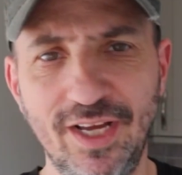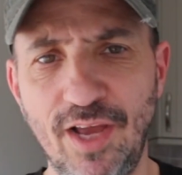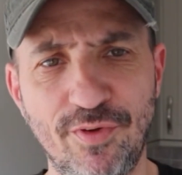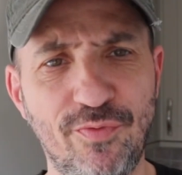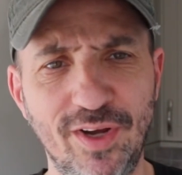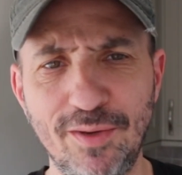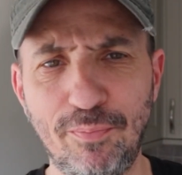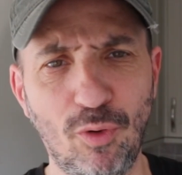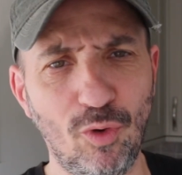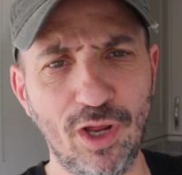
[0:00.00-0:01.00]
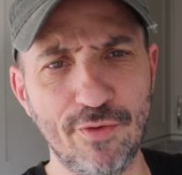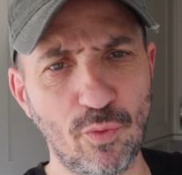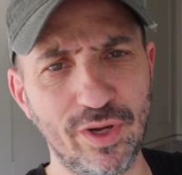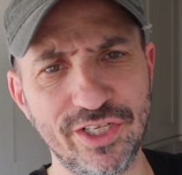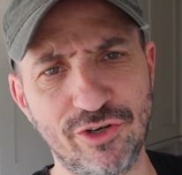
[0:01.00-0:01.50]
If you're feeling poorly over
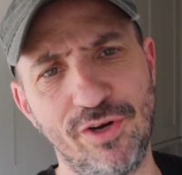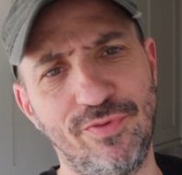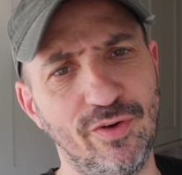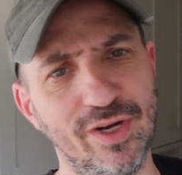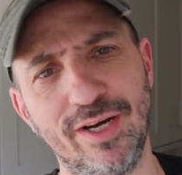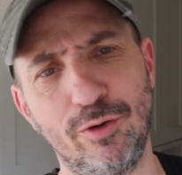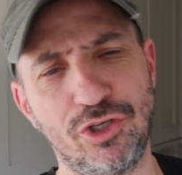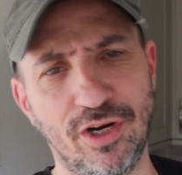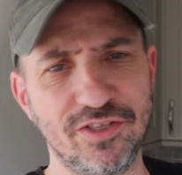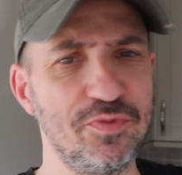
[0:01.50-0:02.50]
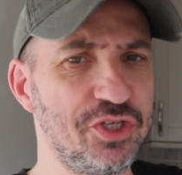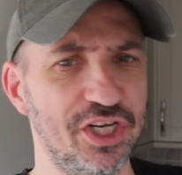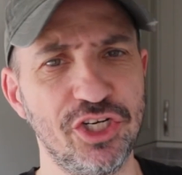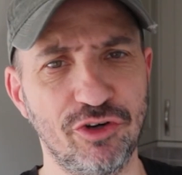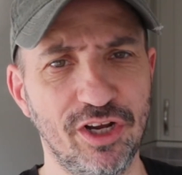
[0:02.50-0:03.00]
winter and you feel ill, chuck some
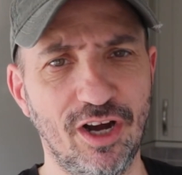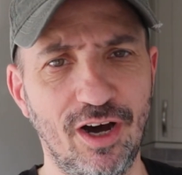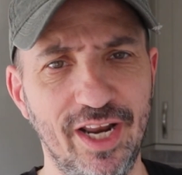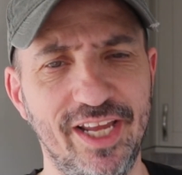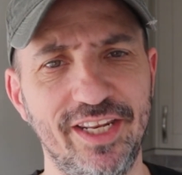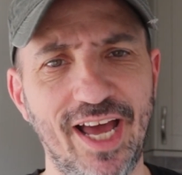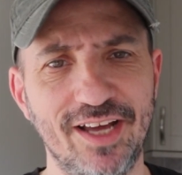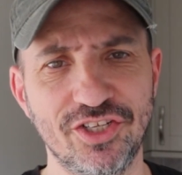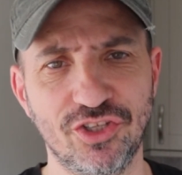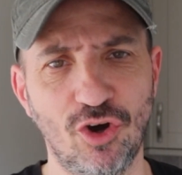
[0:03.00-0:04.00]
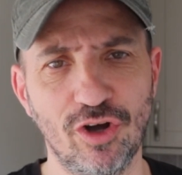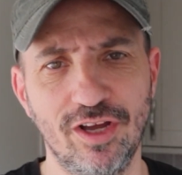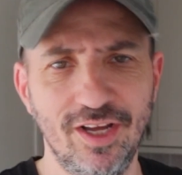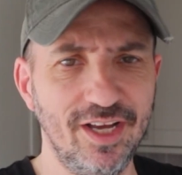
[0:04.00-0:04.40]
ginger and garlic in that stock